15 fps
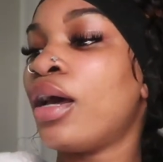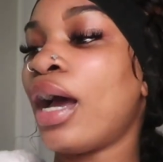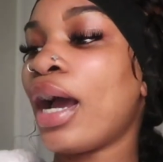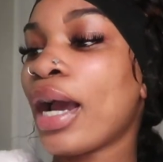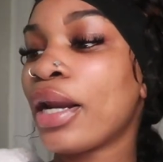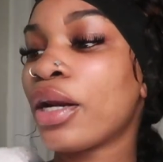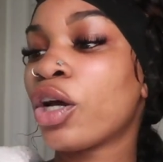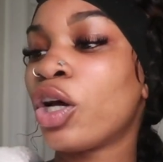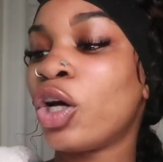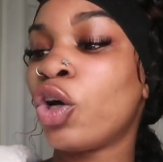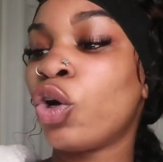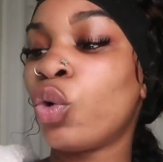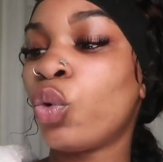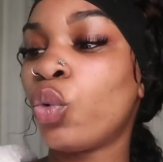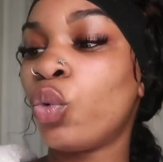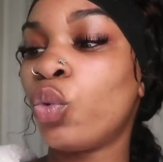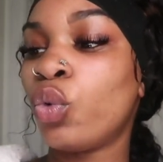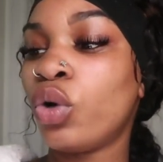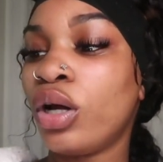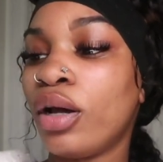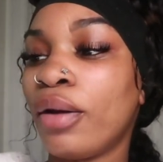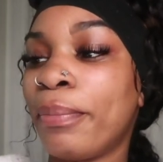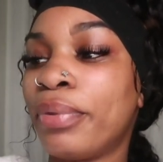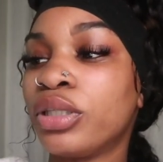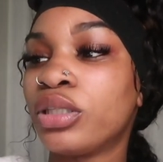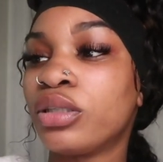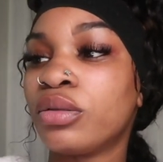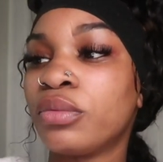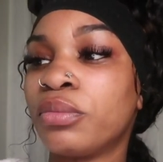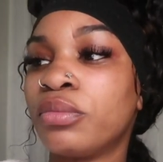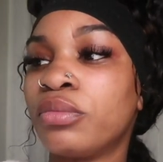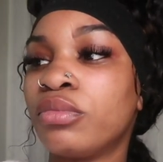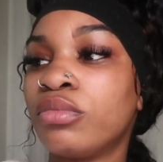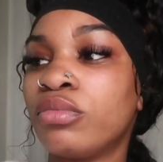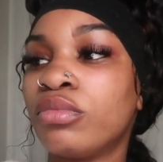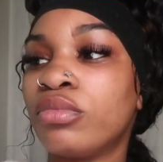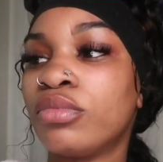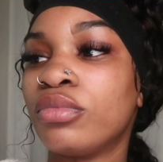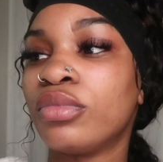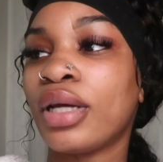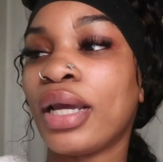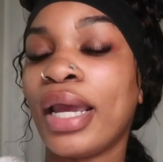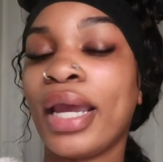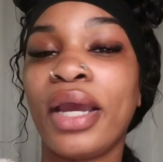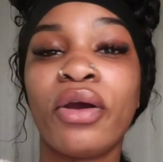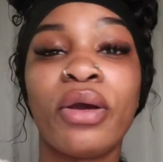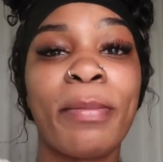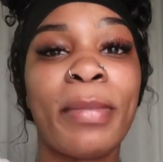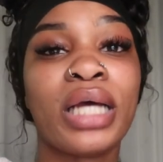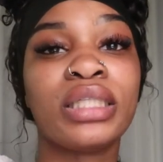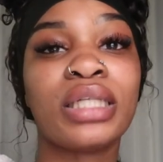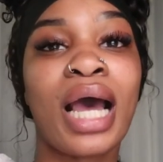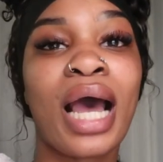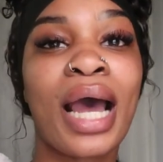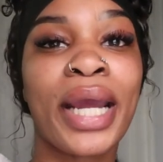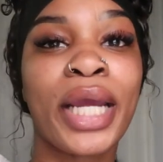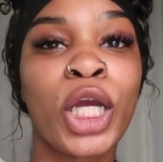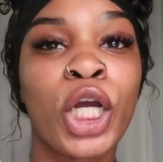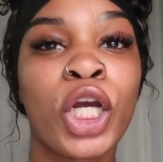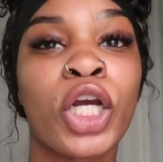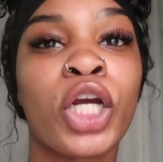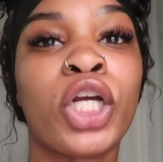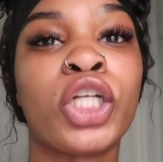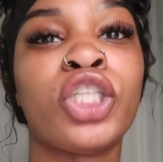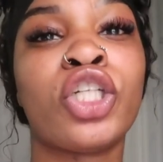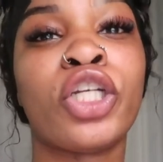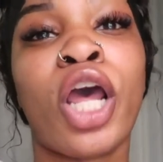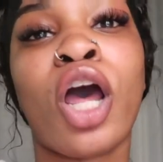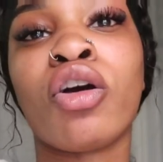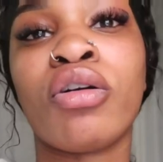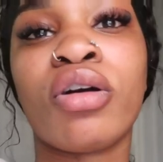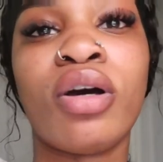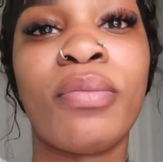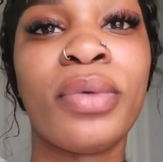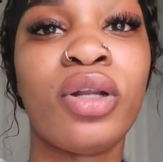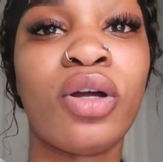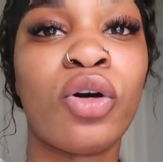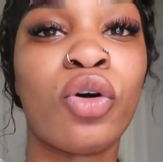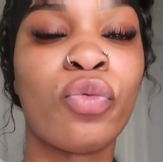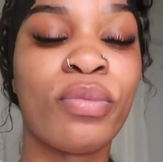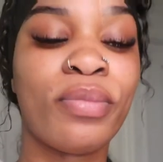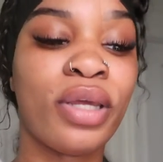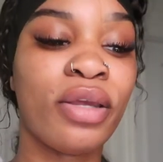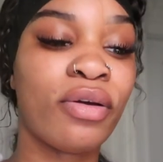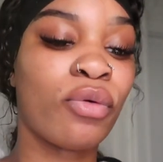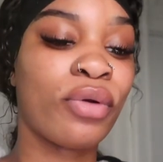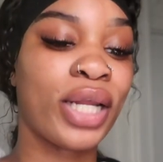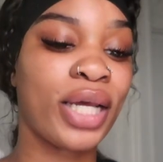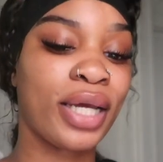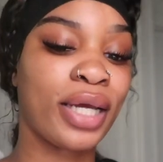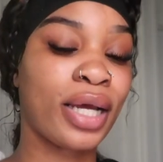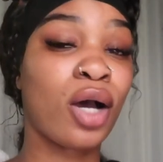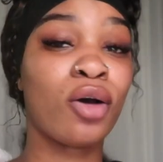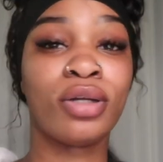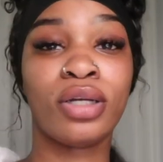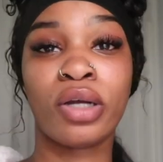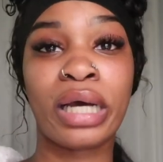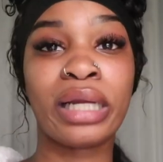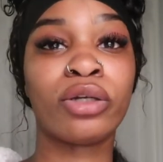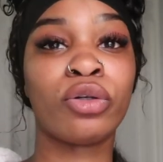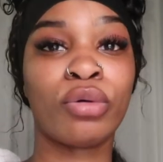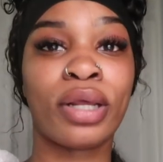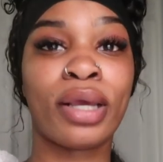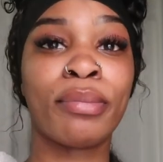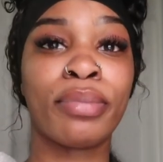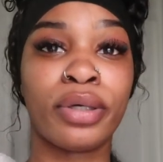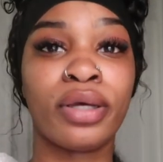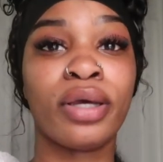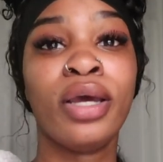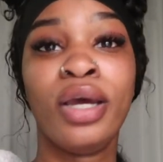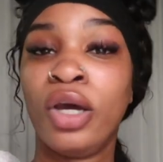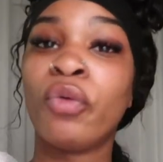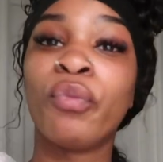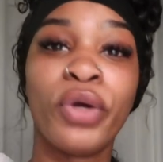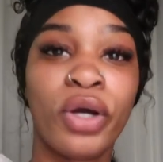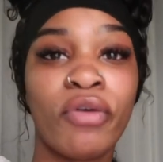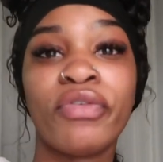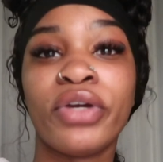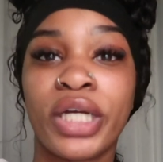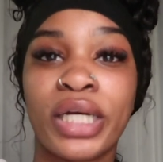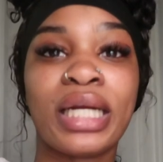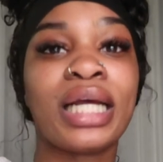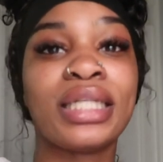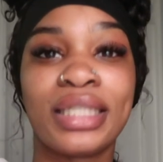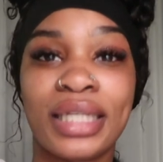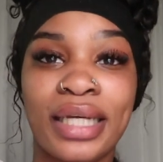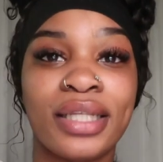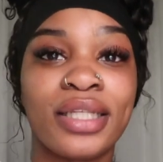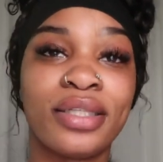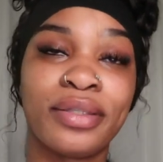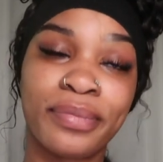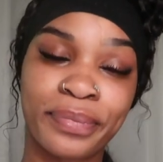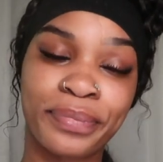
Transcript: i gotta go put some air in my tire so y'all gonna come along with me on that i don't even know how to do that but we're gonna figure it out together